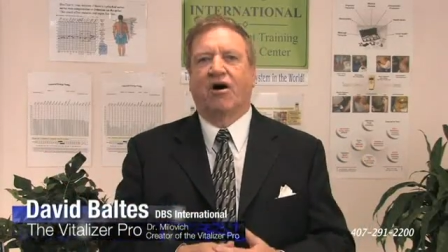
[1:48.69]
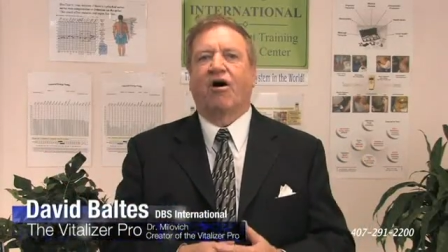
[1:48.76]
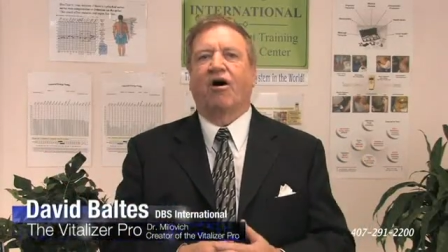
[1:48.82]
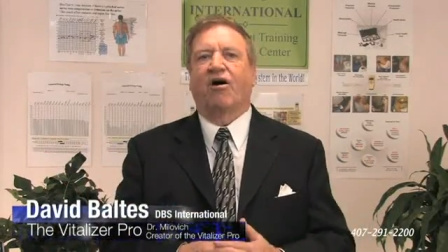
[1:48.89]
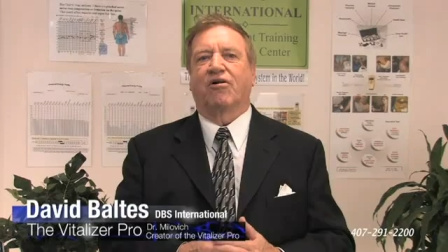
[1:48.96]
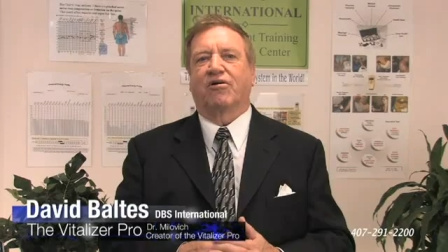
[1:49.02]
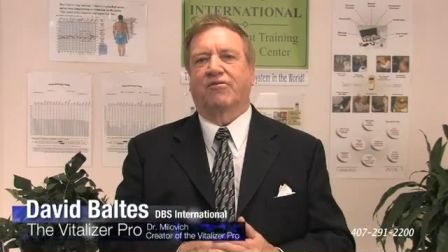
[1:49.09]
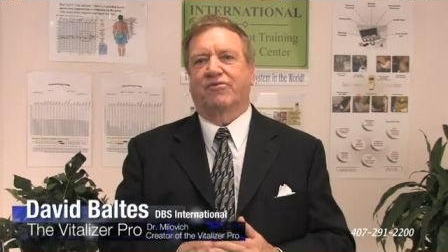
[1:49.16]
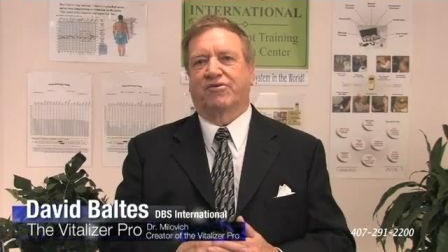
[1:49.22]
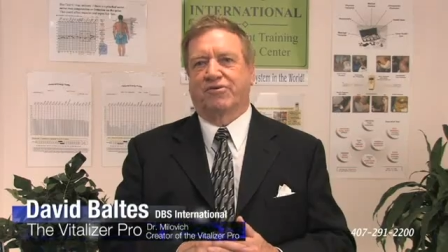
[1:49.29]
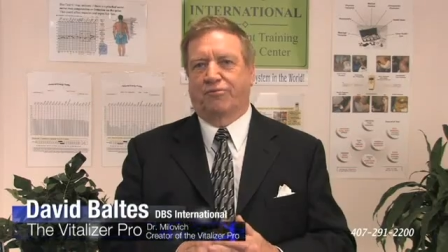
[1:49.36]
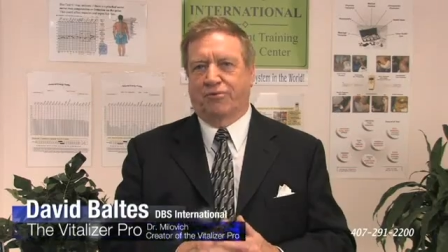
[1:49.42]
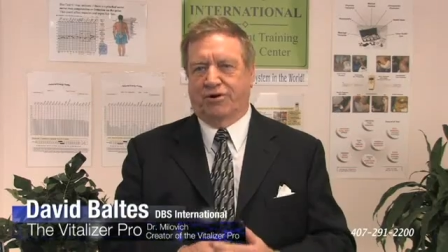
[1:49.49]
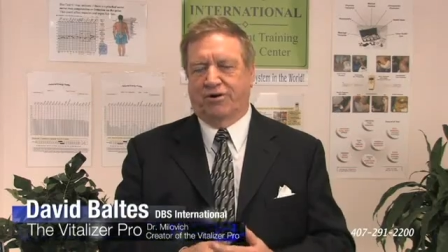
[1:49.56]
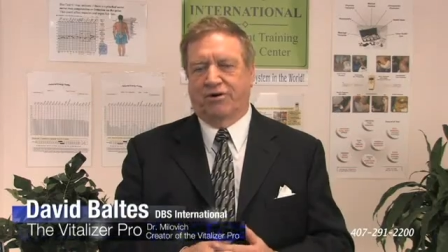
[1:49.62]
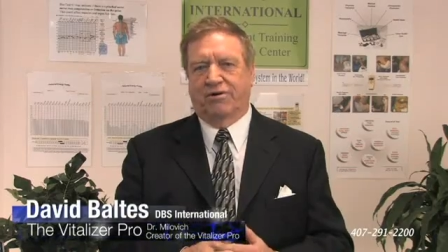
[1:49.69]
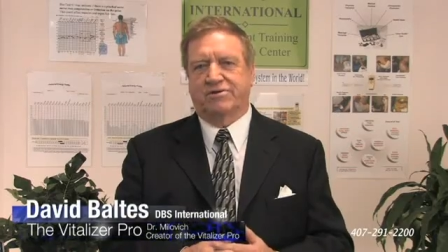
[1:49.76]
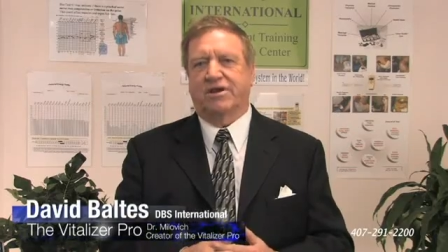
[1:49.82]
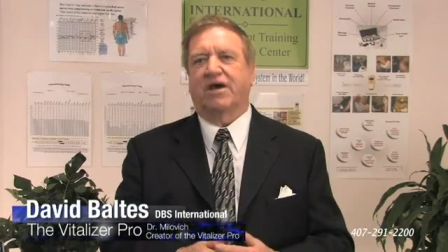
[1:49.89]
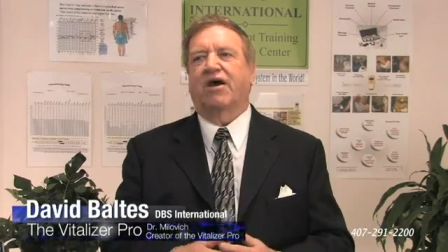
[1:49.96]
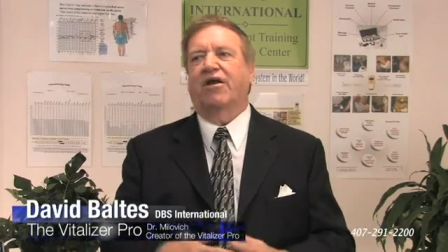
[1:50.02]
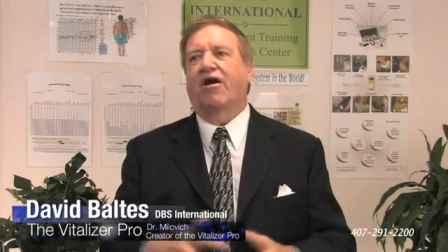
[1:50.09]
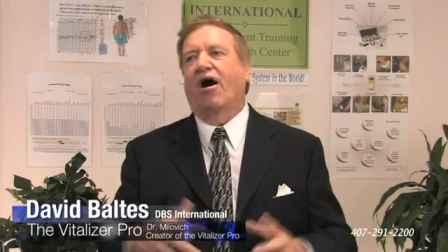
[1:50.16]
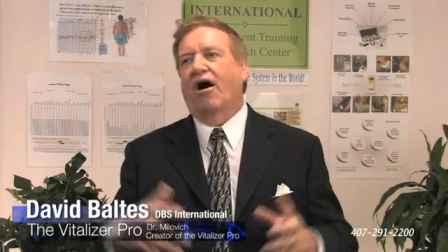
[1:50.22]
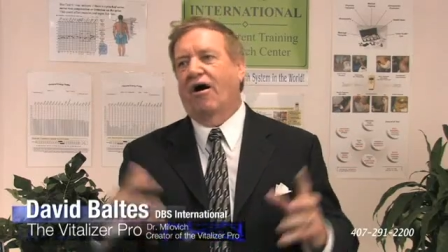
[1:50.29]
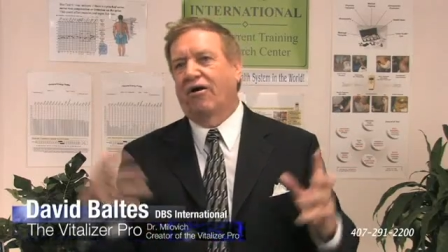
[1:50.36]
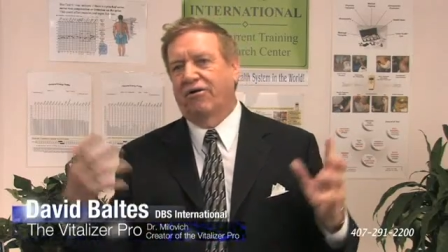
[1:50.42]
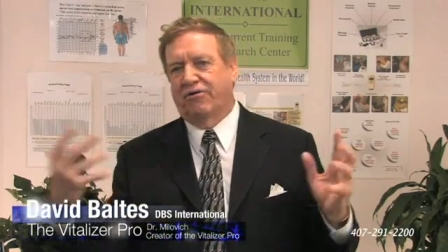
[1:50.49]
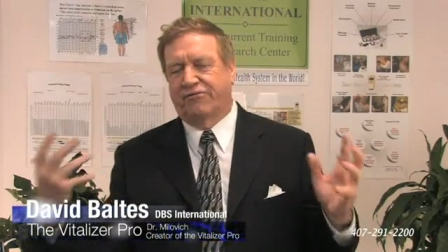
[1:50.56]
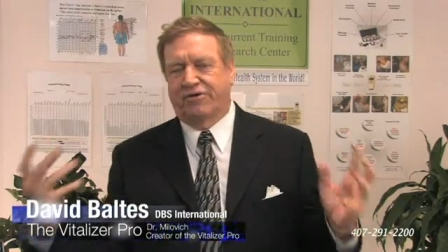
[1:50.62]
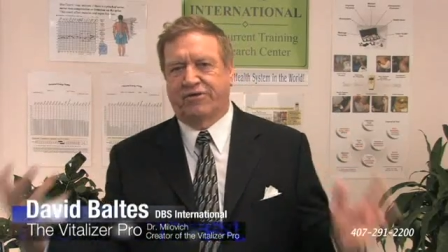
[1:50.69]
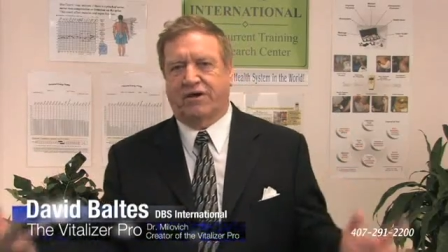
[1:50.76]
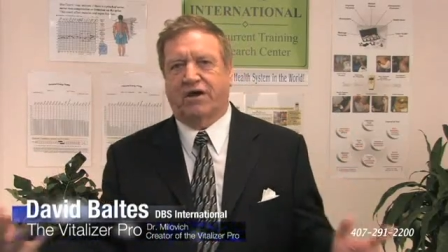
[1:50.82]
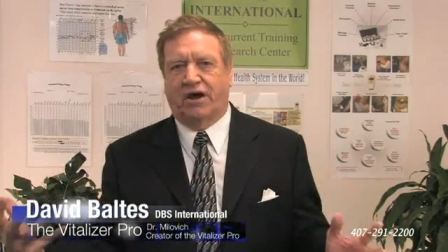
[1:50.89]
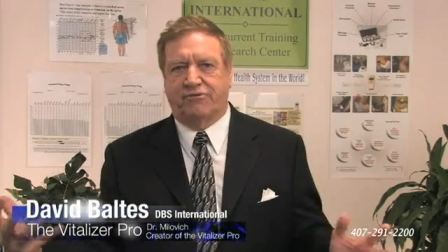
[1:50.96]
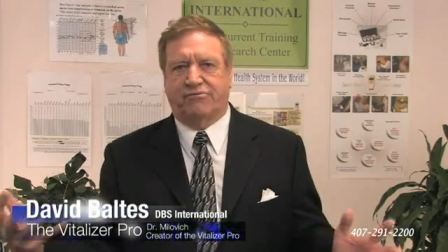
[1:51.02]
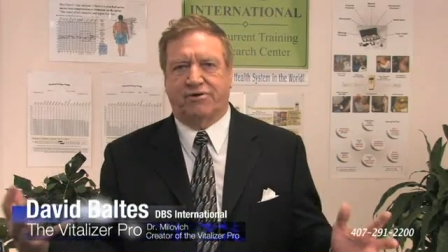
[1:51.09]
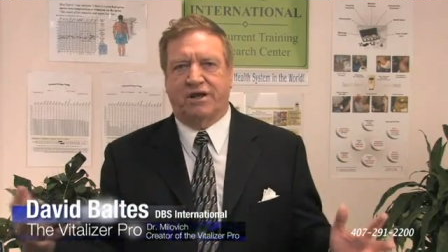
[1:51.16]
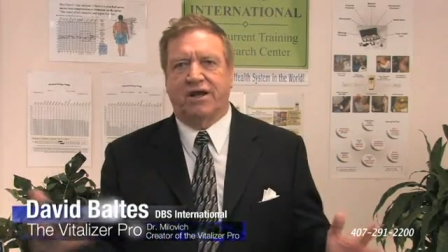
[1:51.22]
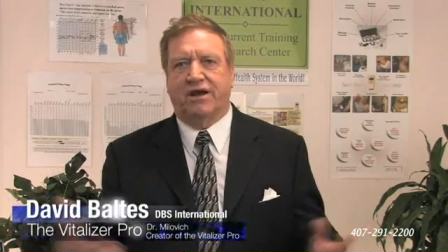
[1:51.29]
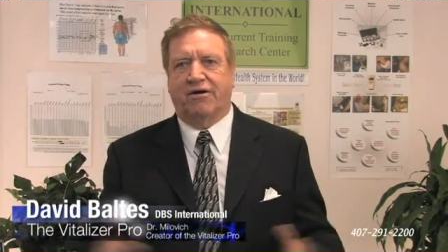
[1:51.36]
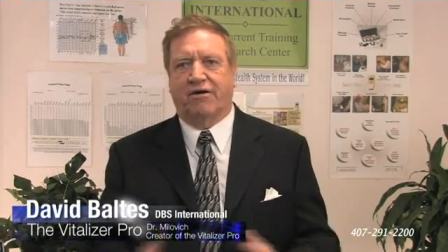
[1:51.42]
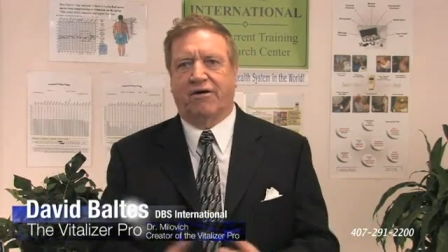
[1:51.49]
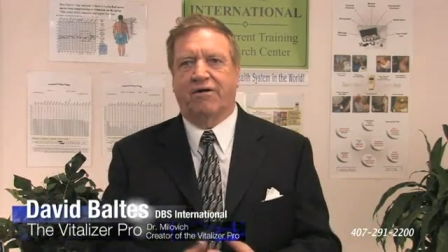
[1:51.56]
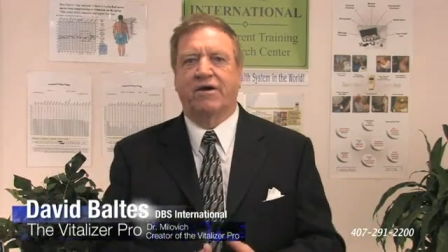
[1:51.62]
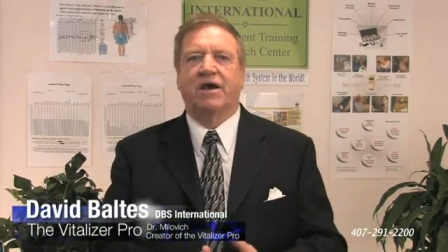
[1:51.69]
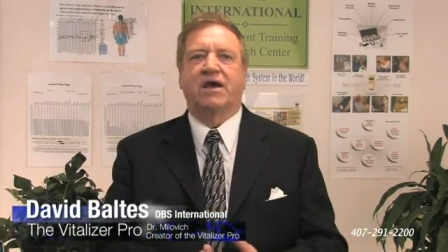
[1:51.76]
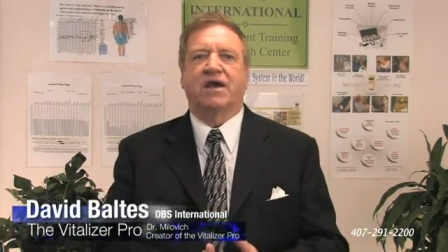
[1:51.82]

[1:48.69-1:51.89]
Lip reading: all over the world and all over the country here.